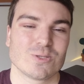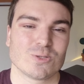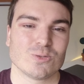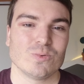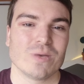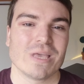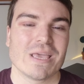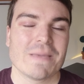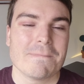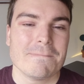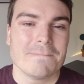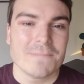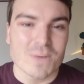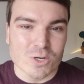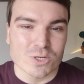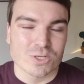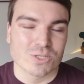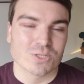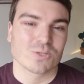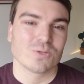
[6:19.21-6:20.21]
to
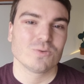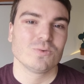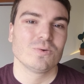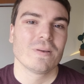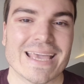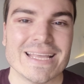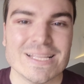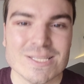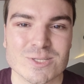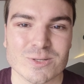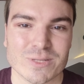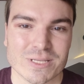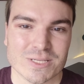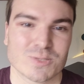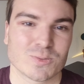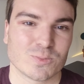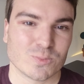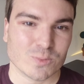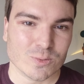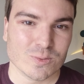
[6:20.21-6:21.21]
immerse you into
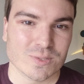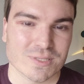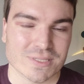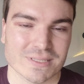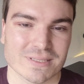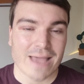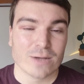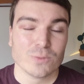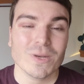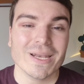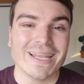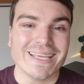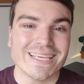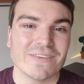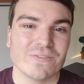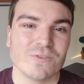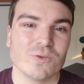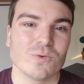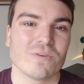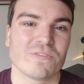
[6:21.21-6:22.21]
this route and really
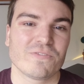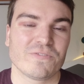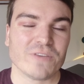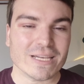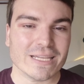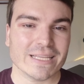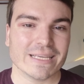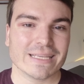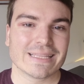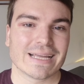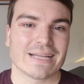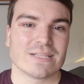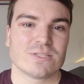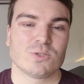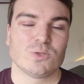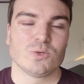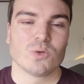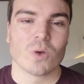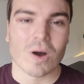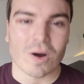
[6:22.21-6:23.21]
give you a feeling
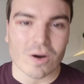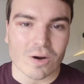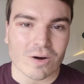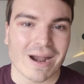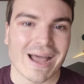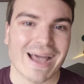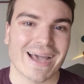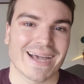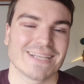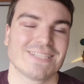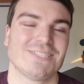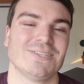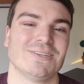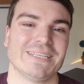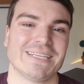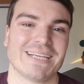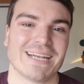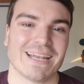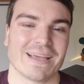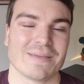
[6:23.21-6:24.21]
that you are
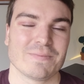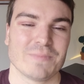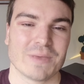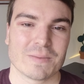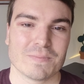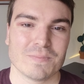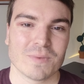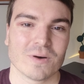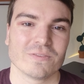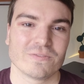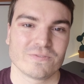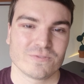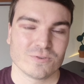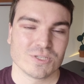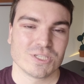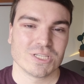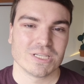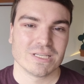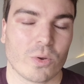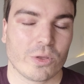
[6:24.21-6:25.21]
actually climbing Mount
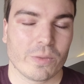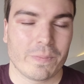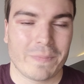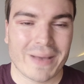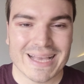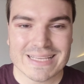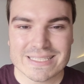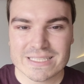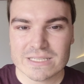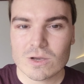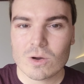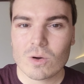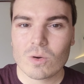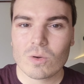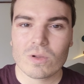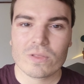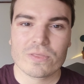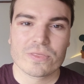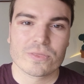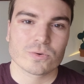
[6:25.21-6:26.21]
Fuji. When you're passing
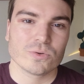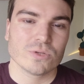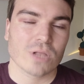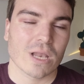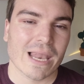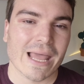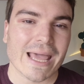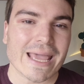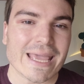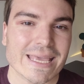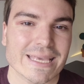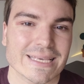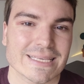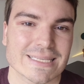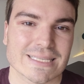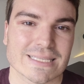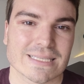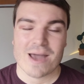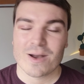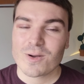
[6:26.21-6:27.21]
all through the
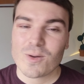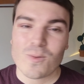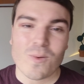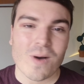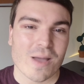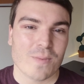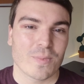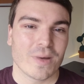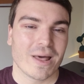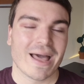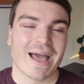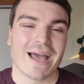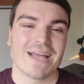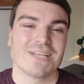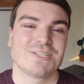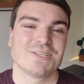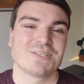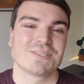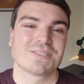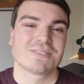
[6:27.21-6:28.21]
lakes, I don't know why, but I
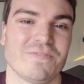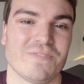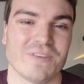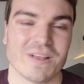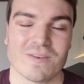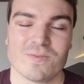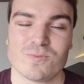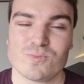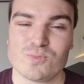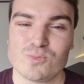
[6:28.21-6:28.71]
just feel